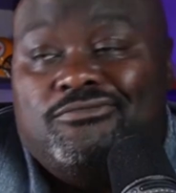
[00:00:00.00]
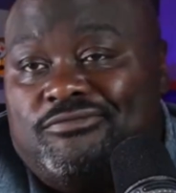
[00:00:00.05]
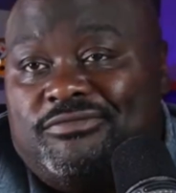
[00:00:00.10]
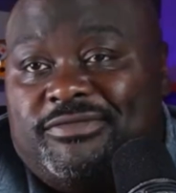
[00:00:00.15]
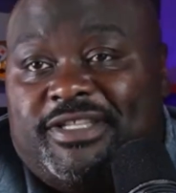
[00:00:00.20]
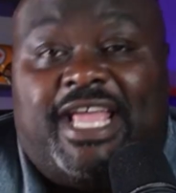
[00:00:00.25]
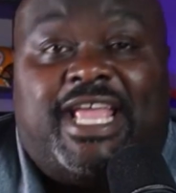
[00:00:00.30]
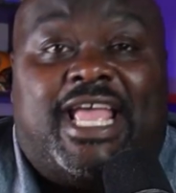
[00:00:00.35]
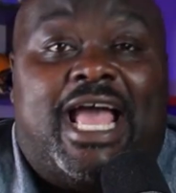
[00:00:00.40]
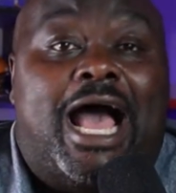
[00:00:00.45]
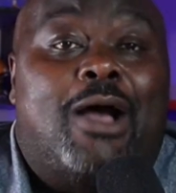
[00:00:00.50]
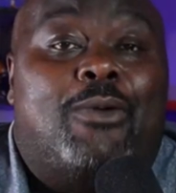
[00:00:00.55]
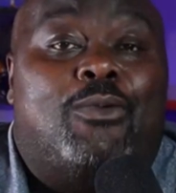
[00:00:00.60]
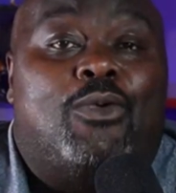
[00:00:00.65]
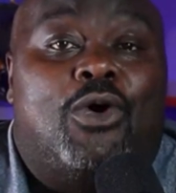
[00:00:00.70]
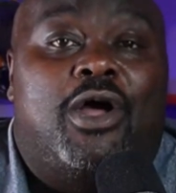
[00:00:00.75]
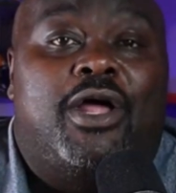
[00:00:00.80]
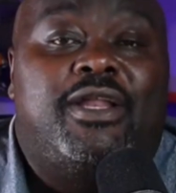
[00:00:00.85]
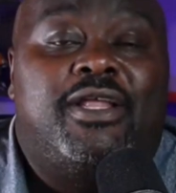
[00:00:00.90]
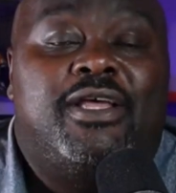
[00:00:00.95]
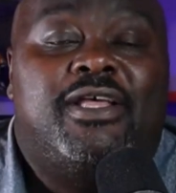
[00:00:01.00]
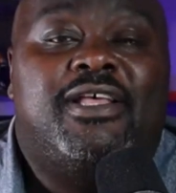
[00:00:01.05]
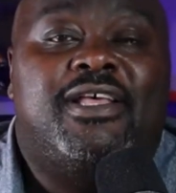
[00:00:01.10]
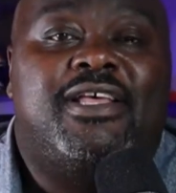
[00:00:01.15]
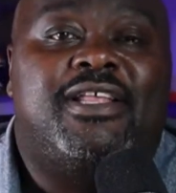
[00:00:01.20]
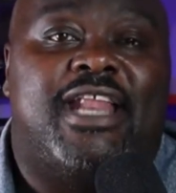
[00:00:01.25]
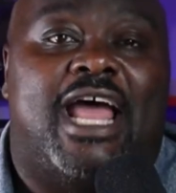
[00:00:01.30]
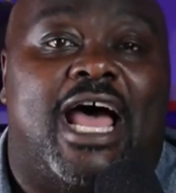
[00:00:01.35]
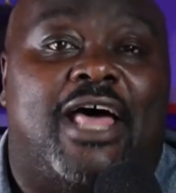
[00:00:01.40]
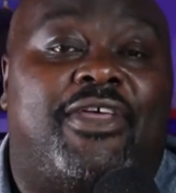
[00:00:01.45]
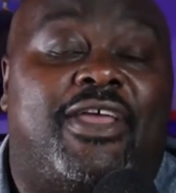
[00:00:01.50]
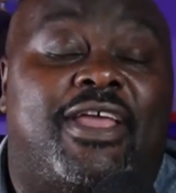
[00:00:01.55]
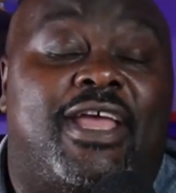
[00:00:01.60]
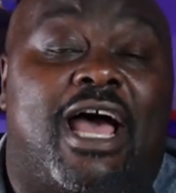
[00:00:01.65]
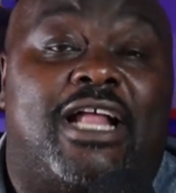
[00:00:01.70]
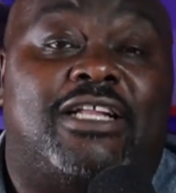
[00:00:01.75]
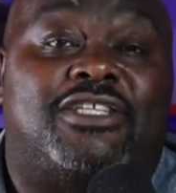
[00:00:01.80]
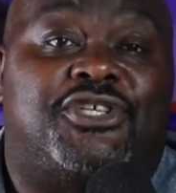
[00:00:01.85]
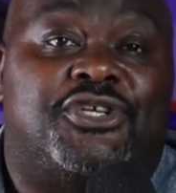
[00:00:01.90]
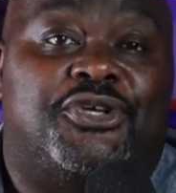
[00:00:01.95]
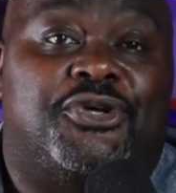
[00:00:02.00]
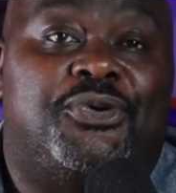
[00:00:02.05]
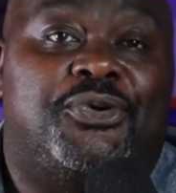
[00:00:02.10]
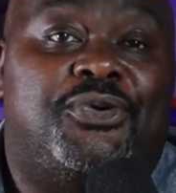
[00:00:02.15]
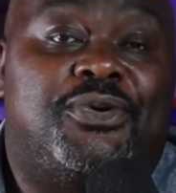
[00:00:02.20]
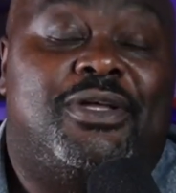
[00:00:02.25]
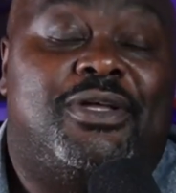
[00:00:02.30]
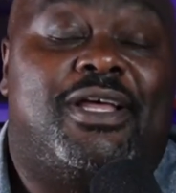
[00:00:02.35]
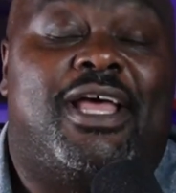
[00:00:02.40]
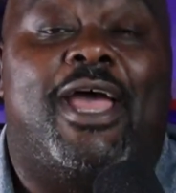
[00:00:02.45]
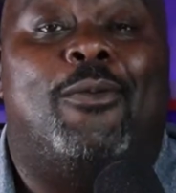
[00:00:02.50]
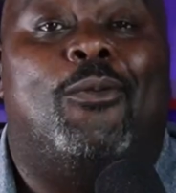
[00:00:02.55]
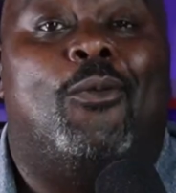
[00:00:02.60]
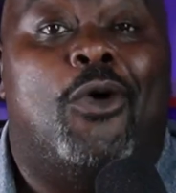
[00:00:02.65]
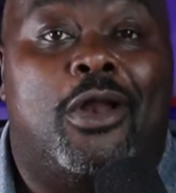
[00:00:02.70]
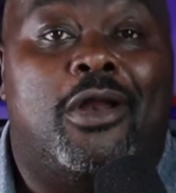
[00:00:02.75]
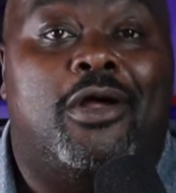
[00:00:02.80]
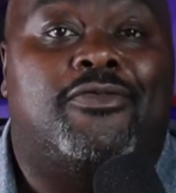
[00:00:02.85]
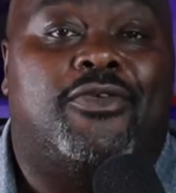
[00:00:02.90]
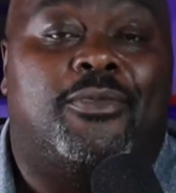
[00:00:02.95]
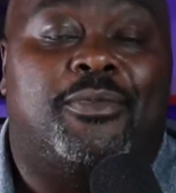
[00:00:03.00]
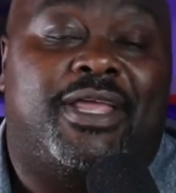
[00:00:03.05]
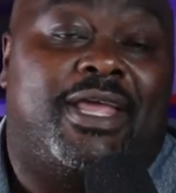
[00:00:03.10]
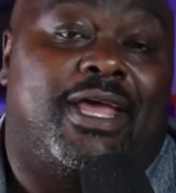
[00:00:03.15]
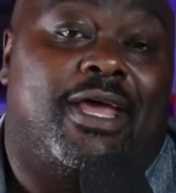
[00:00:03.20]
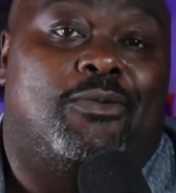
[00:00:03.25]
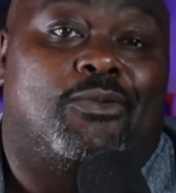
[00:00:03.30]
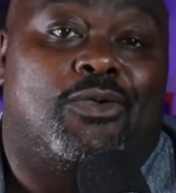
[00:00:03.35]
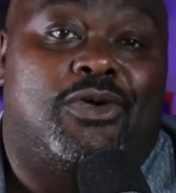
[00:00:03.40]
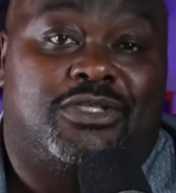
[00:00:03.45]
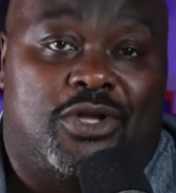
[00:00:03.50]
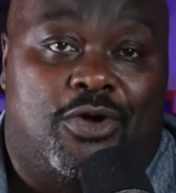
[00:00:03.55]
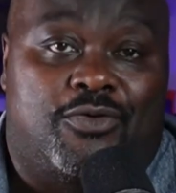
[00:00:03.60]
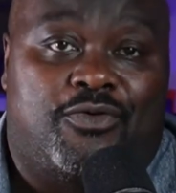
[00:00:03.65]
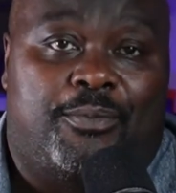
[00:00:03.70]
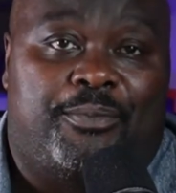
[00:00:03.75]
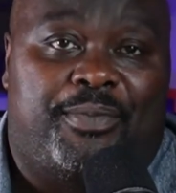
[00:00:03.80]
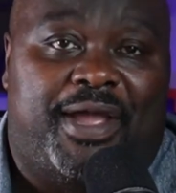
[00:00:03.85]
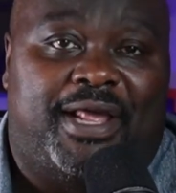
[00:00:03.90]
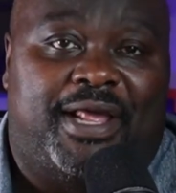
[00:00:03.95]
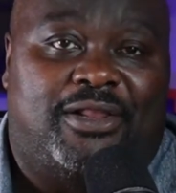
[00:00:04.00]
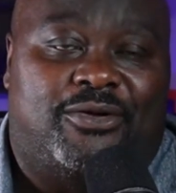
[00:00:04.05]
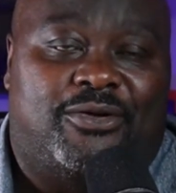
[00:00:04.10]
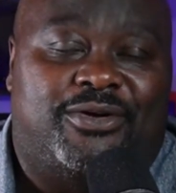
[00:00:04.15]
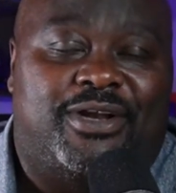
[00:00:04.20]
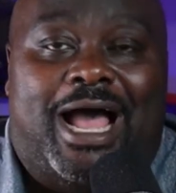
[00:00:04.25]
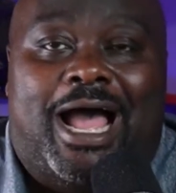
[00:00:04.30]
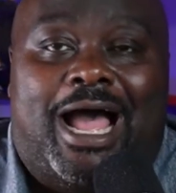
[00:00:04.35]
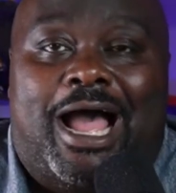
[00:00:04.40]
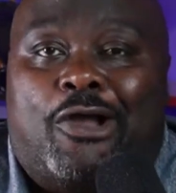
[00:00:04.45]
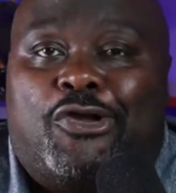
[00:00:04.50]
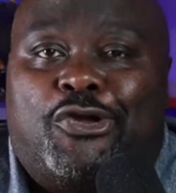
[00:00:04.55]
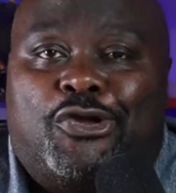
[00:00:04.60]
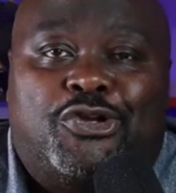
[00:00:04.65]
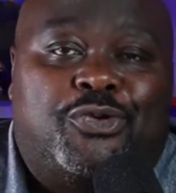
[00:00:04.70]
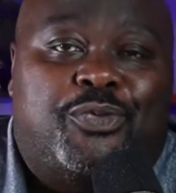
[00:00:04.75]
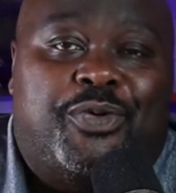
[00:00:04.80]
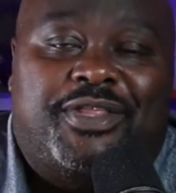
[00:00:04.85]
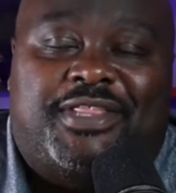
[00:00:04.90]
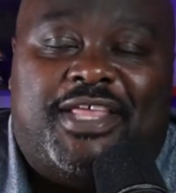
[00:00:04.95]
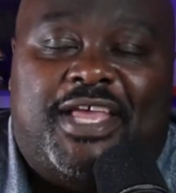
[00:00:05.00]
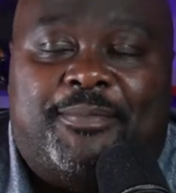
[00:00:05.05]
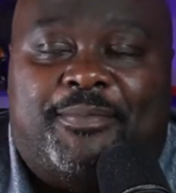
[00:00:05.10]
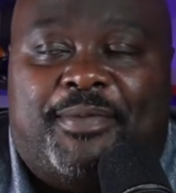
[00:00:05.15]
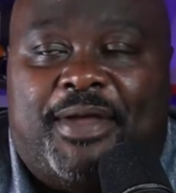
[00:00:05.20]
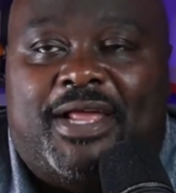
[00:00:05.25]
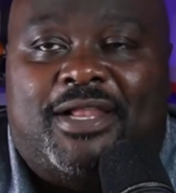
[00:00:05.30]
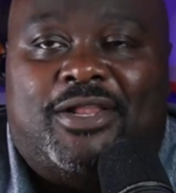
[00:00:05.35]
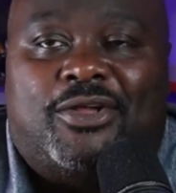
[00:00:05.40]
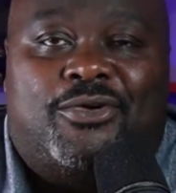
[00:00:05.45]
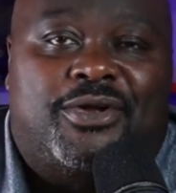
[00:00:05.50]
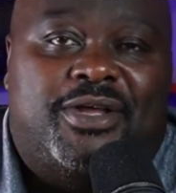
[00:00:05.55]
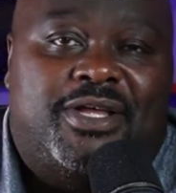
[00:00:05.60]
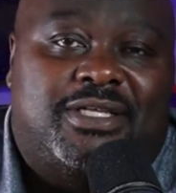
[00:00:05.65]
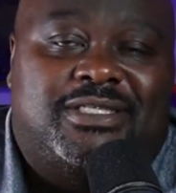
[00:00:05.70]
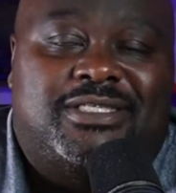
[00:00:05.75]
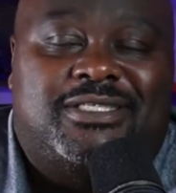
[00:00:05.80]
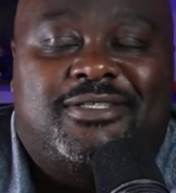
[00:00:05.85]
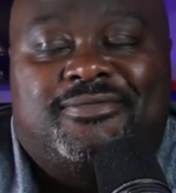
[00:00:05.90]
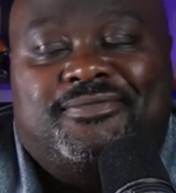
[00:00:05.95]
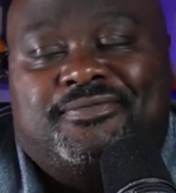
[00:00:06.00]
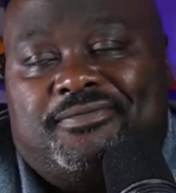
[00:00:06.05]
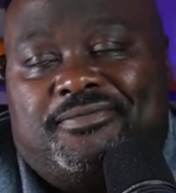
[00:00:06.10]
They got one. Now they got 2. And one of them, again, was over Baylor. Now, how good do we think Baylor is?